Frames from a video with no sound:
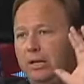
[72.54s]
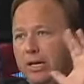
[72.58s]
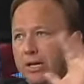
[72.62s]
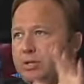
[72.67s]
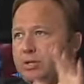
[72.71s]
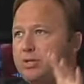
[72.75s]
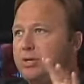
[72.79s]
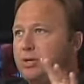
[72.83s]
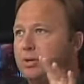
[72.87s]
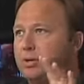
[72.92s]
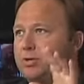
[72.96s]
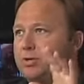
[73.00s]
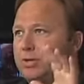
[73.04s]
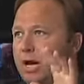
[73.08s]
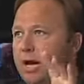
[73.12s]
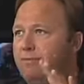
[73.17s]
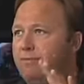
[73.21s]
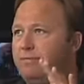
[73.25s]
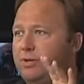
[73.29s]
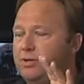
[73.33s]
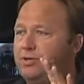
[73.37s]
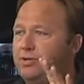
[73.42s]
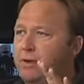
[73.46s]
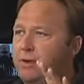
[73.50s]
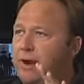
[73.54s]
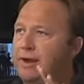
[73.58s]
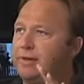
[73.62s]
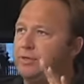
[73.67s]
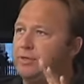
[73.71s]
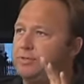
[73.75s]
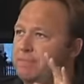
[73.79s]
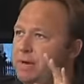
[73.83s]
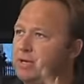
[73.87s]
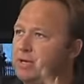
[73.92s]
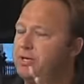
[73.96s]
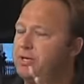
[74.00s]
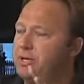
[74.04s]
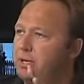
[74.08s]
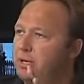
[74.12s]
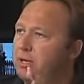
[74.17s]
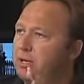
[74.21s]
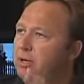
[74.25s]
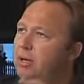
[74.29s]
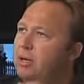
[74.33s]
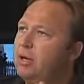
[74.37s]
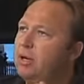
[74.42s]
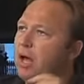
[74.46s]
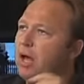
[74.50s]
listeners of this
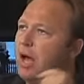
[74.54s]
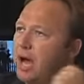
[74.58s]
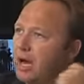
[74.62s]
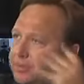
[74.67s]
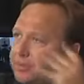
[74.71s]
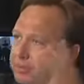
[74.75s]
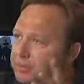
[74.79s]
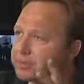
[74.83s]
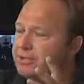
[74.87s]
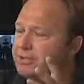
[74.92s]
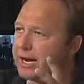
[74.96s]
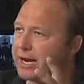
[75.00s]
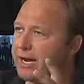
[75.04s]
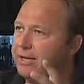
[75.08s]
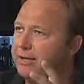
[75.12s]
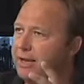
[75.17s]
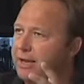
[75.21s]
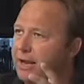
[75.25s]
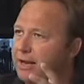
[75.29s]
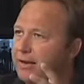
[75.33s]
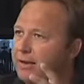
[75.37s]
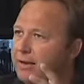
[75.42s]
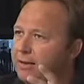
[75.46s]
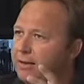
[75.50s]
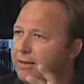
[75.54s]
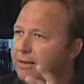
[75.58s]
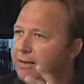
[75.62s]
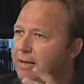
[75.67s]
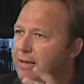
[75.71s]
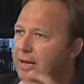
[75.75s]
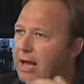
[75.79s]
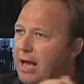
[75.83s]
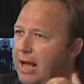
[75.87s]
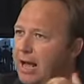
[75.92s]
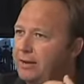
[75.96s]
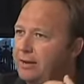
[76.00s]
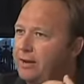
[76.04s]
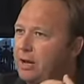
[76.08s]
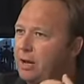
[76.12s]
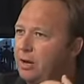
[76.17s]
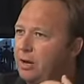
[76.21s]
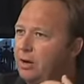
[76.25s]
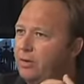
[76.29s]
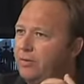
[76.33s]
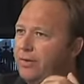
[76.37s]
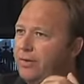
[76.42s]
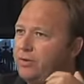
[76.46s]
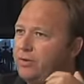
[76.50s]
transmission, understand that. I
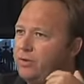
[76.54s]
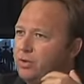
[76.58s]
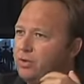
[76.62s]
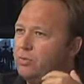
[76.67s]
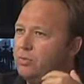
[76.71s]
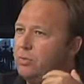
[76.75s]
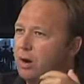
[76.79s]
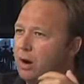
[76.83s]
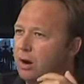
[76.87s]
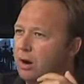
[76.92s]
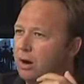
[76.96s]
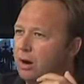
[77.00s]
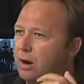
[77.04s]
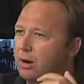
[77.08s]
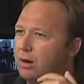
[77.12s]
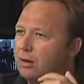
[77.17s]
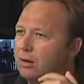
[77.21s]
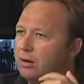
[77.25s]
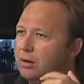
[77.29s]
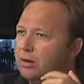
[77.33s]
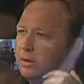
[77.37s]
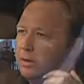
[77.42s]
know that you are